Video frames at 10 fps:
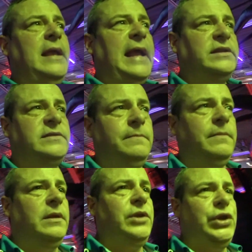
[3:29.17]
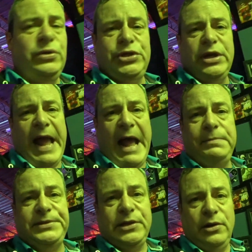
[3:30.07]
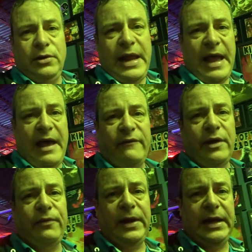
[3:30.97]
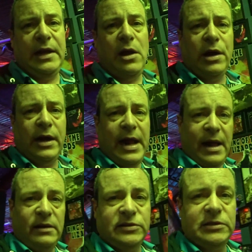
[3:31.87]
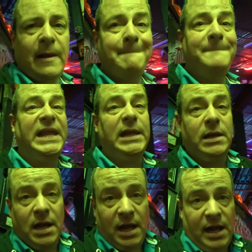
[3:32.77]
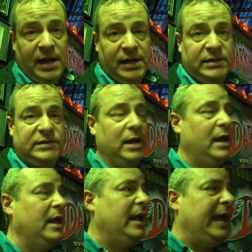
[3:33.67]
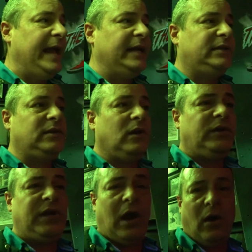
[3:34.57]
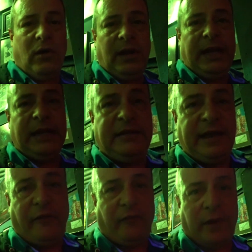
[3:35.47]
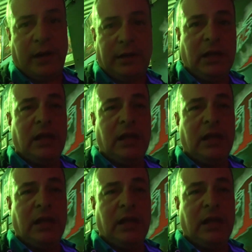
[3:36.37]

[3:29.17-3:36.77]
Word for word: it's you should absolutely have a 3D haunted house because it's totally different